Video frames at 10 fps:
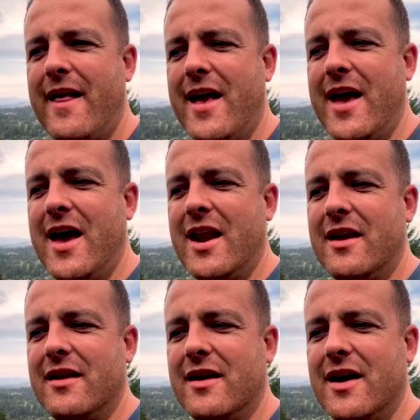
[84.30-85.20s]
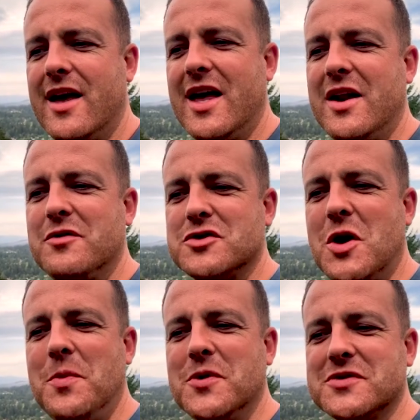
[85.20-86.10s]
And it was
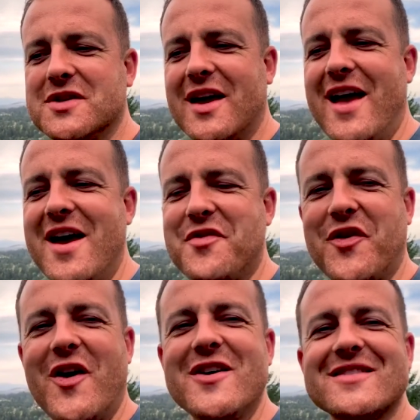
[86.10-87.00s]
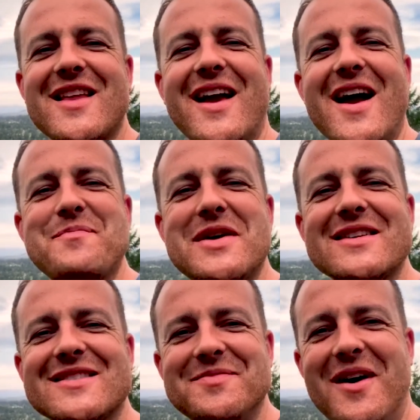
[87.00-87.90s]
almost at first like I
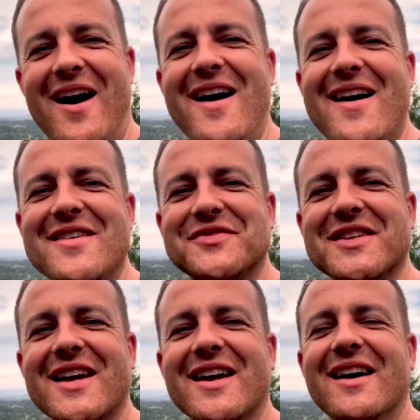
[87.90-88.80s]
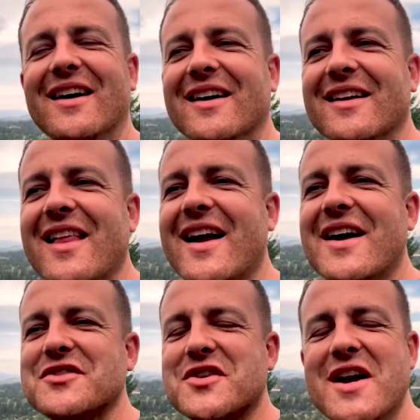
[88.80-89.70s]
pissed them off, like
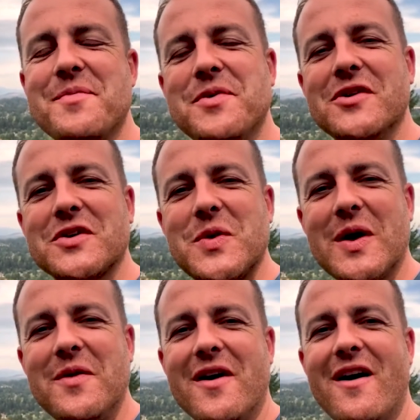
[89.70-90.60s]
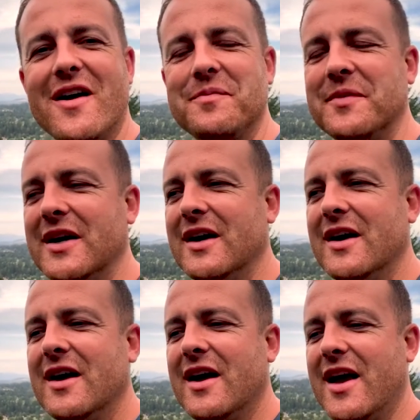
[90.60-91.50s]
I was trying to pull a quick one on them,
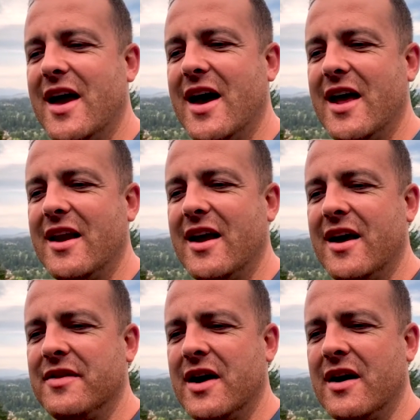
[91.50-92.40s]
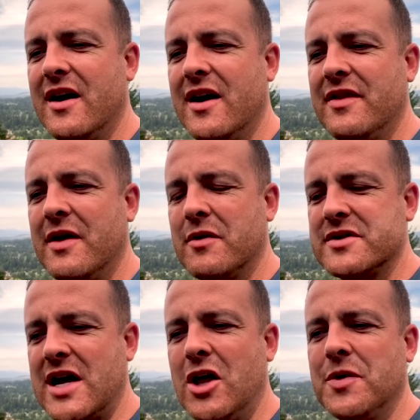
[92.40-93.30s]
and they were
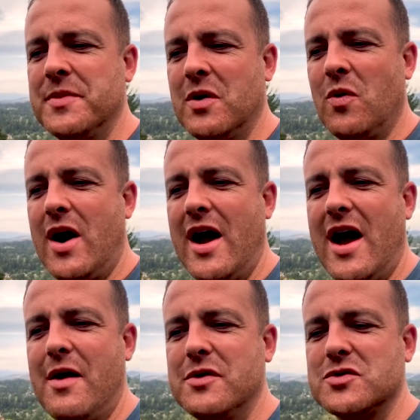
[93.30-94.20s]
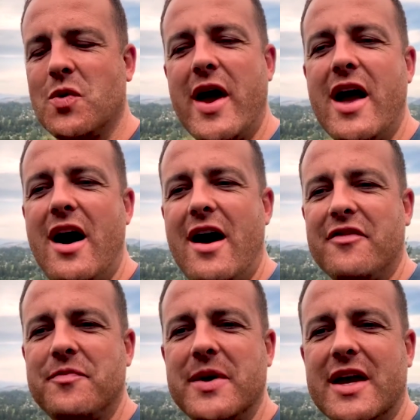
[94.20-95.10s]
telling me why I was way
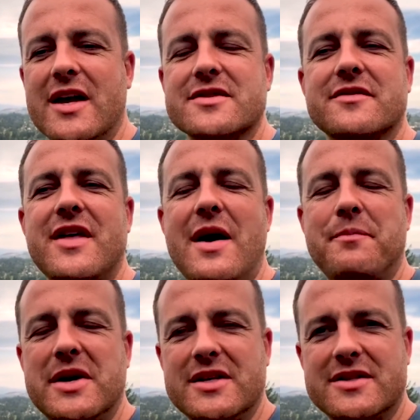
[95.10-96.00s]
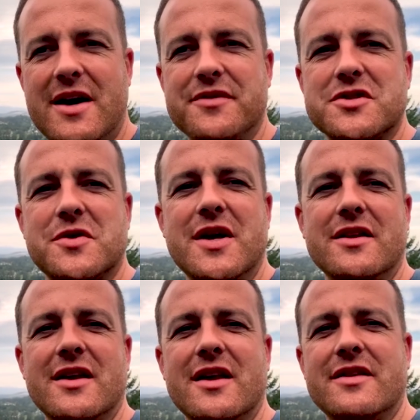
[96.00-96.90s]
off because of that piece down the
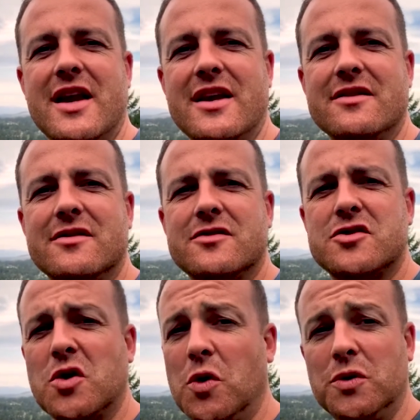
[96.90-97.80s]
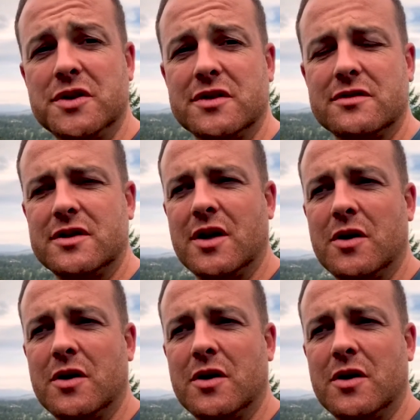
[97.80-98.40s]
street that had sold and